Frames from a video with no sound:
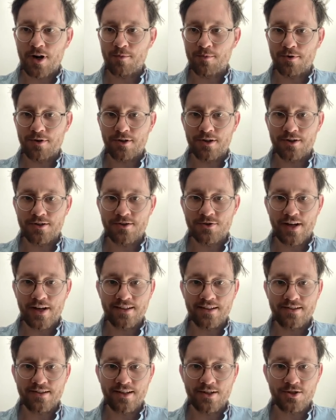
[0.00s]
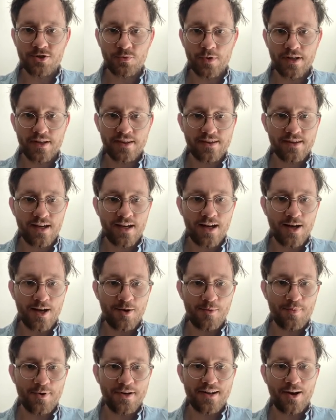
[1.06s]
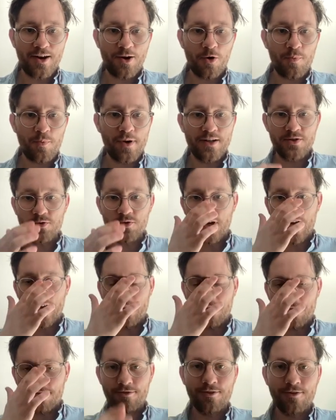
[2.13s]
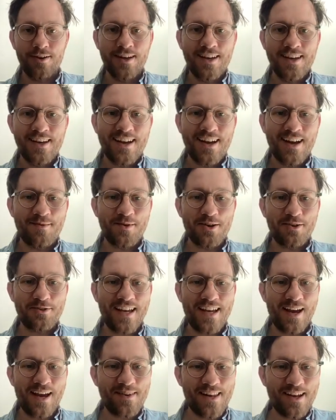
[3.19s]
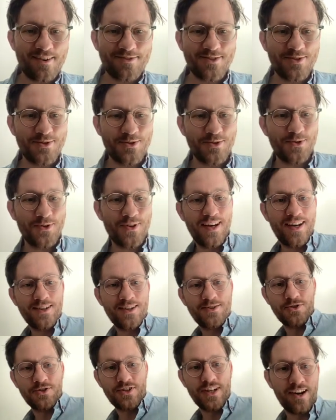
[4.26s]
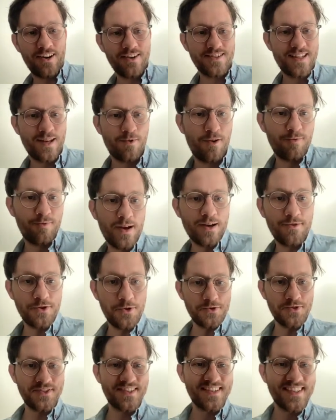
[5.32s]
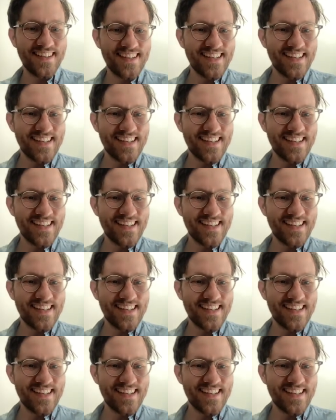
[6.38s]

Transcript: number to get in touch with. But I hope I do have a bit of time left to share some of my views.